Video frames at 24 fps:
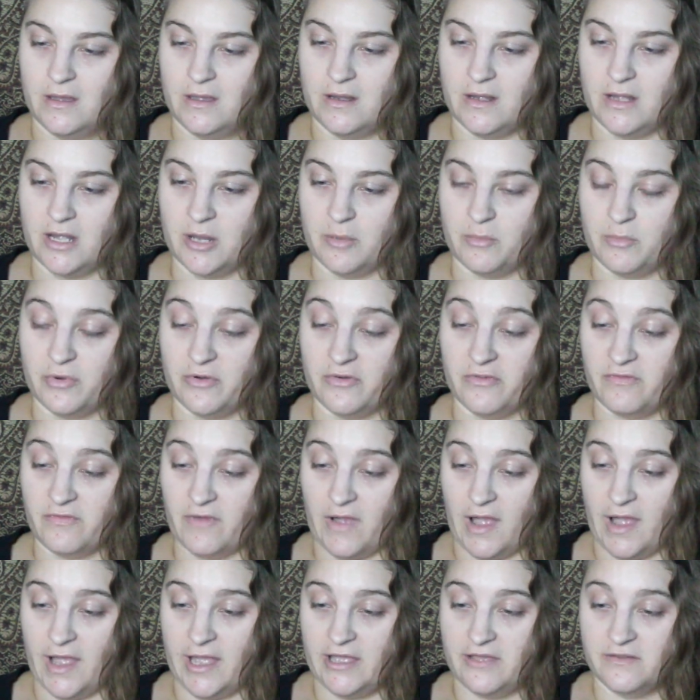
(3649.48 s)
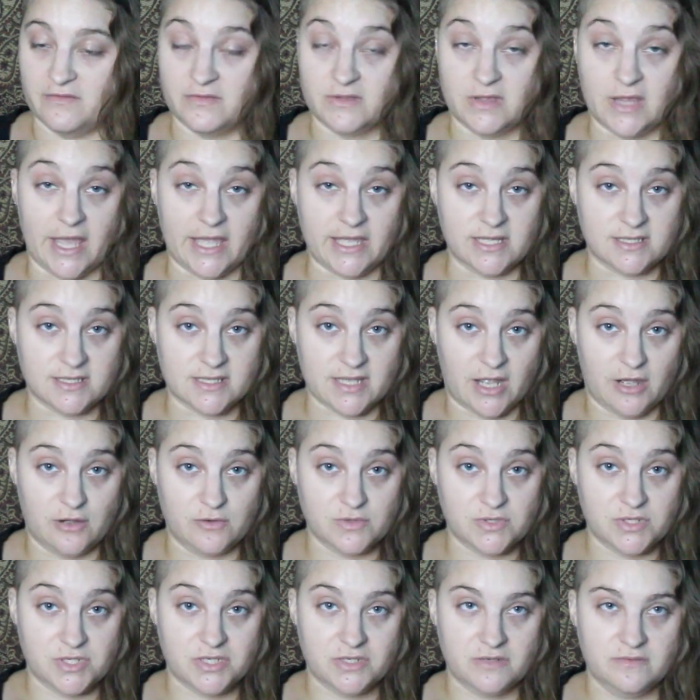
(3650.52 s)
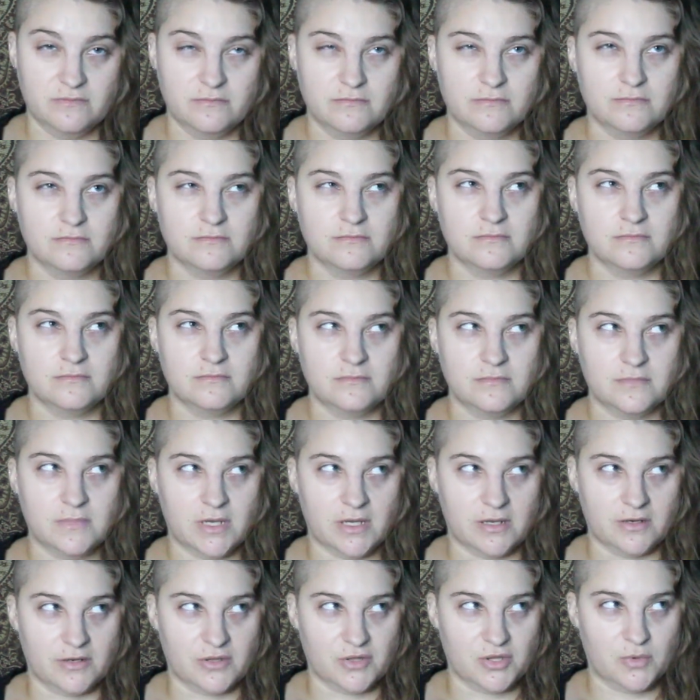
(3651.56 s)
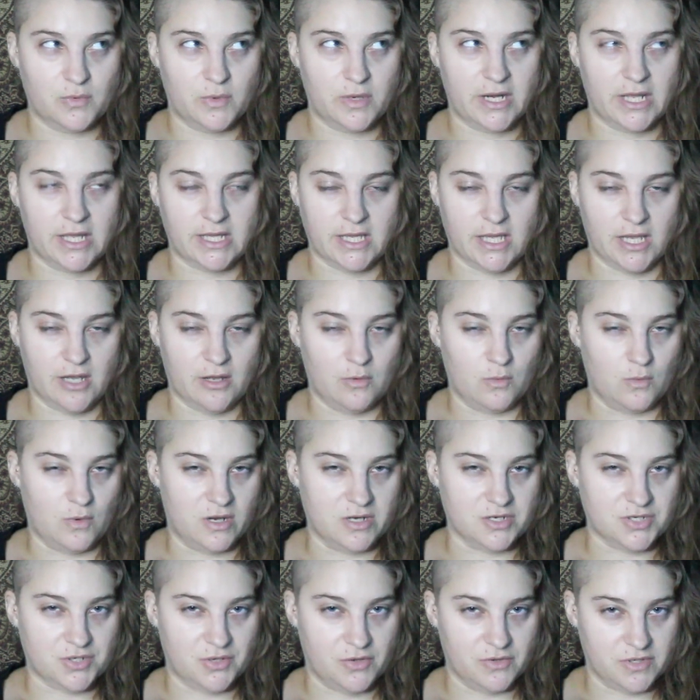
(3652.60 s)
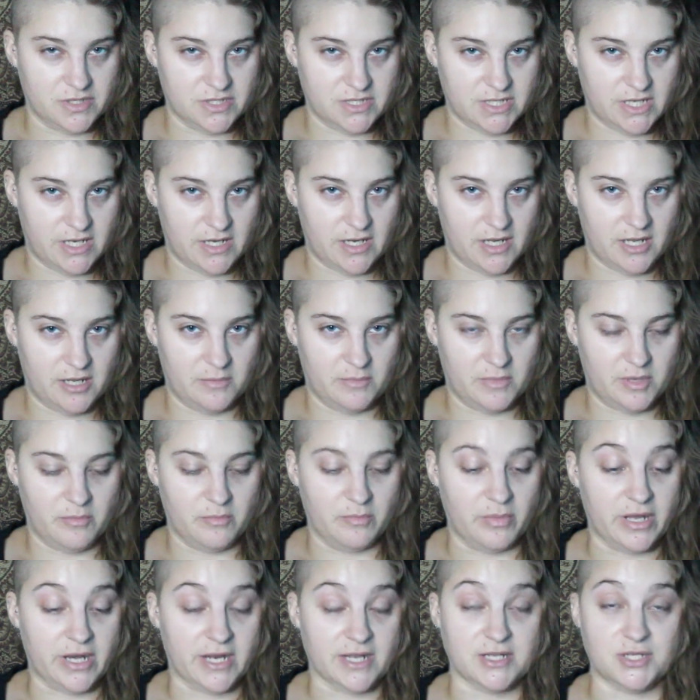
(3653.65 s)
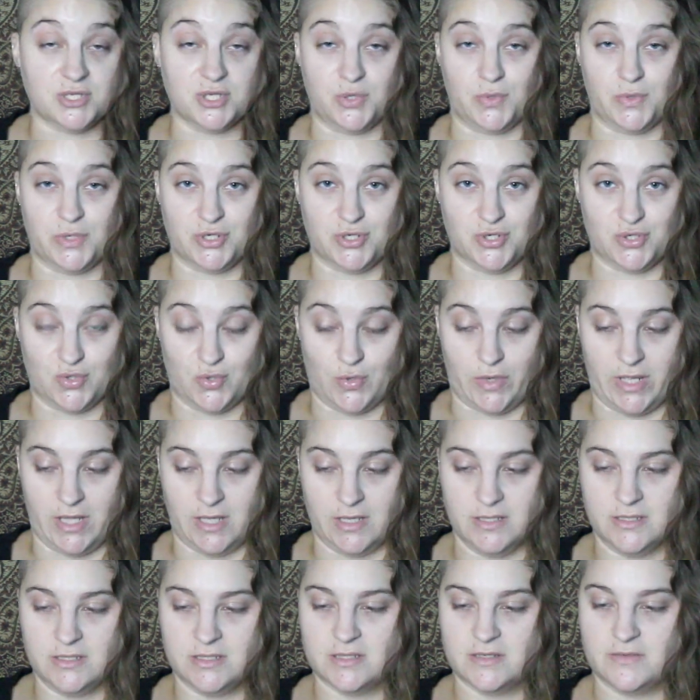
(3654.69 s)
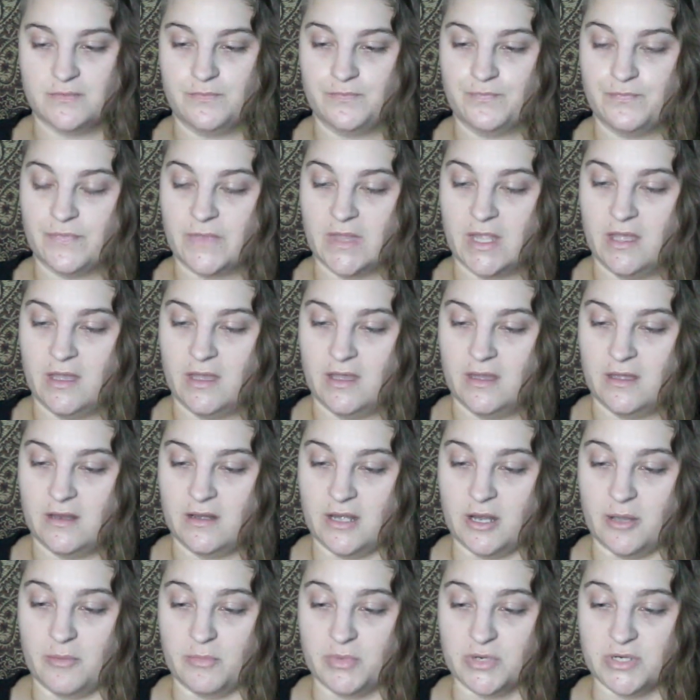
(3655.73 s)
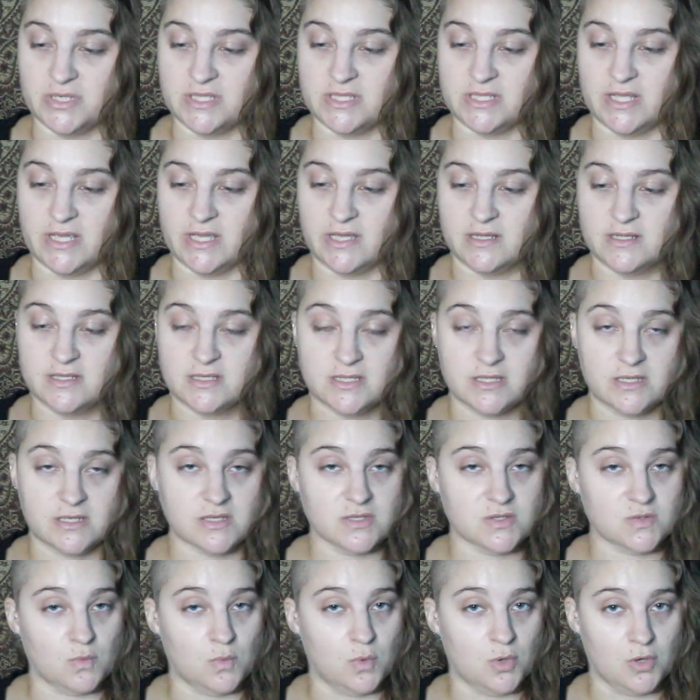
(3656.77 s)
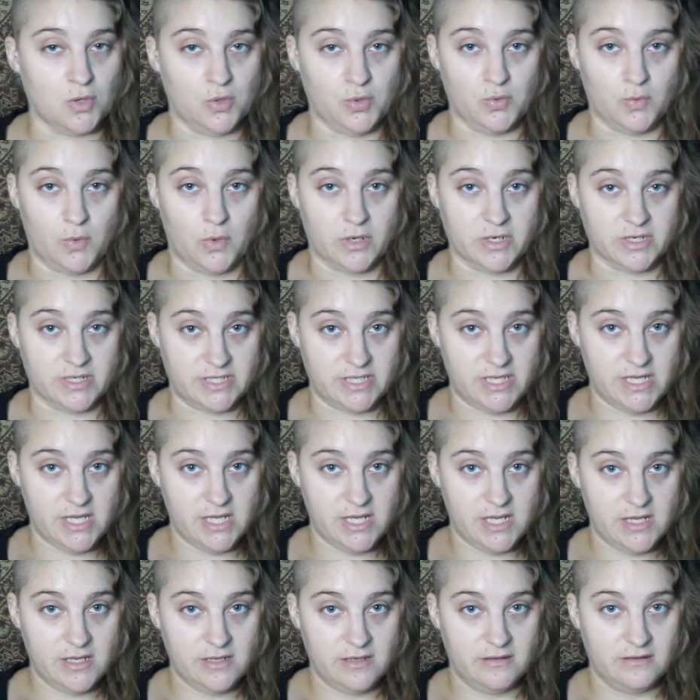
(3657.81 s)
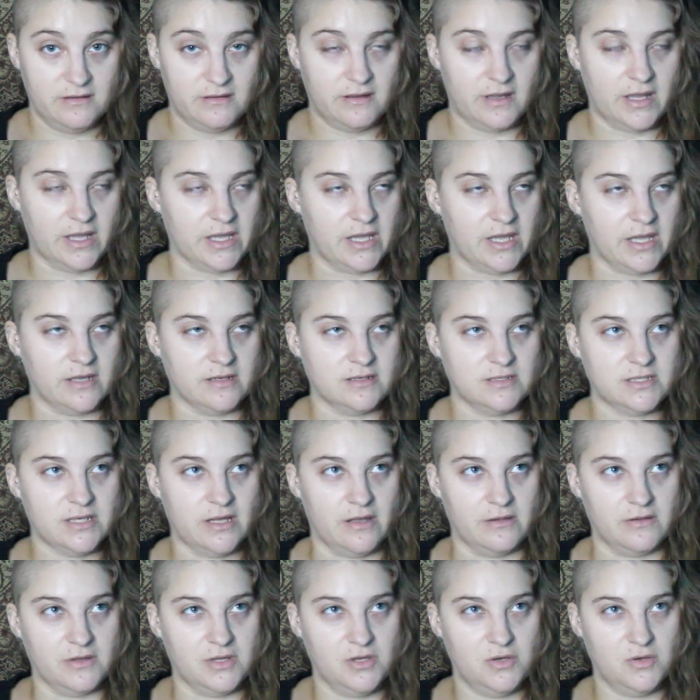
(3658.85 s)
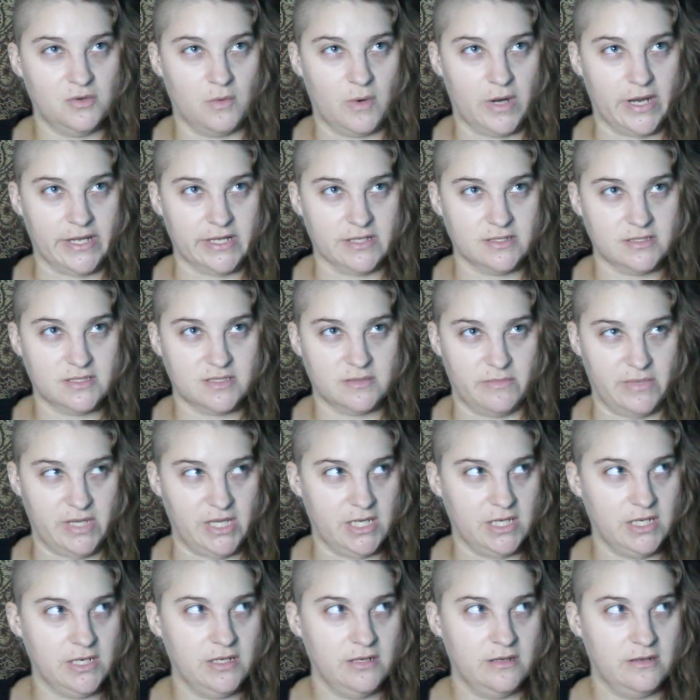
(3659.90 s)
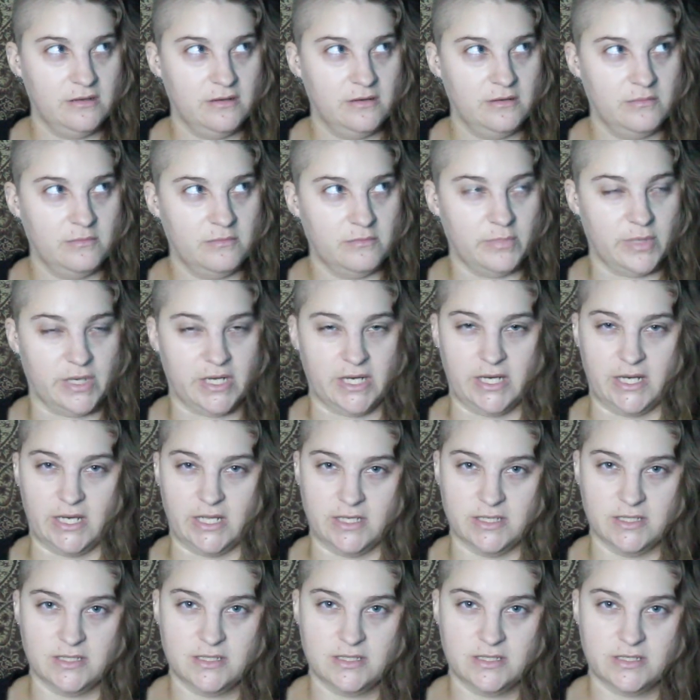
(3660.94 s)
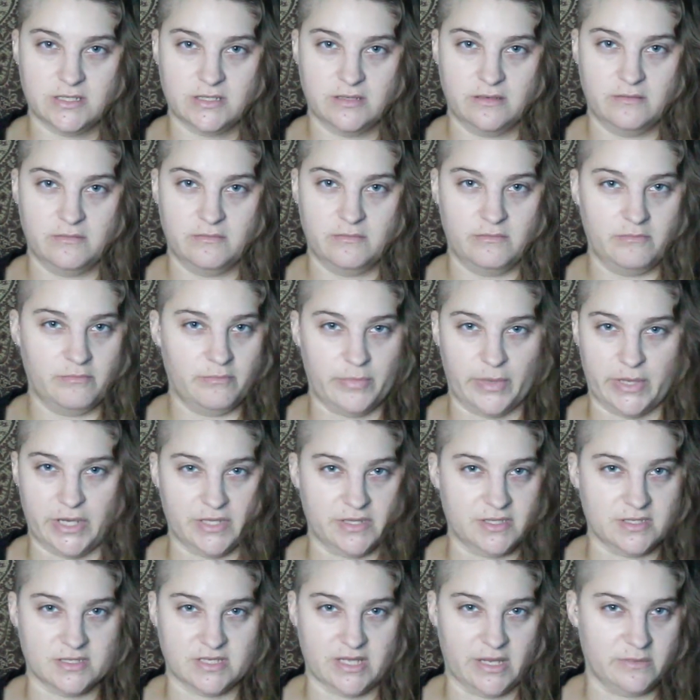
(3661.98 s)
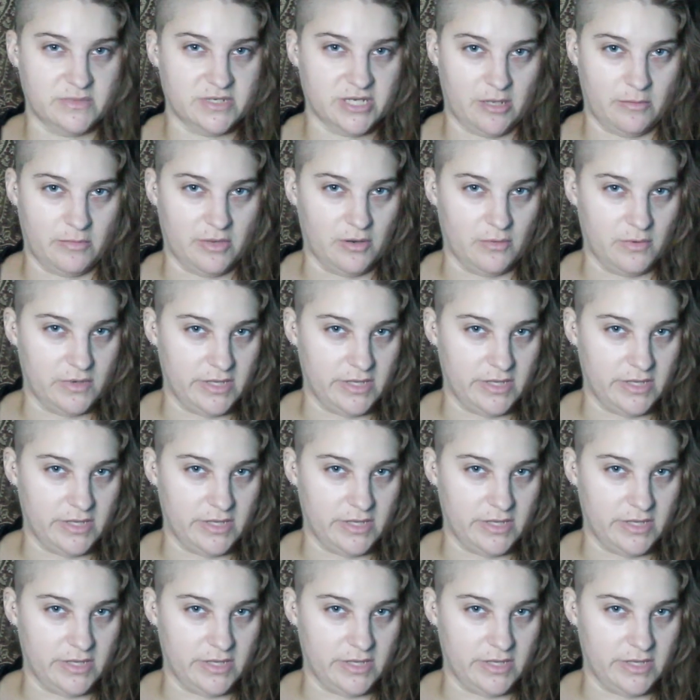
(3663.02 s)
Number 5, Lights Out. Another one I can't watch all the time, but I do enjoy it. Number 6 is World War Z. I can't tell you why it's mid, but it is. But at the same time, I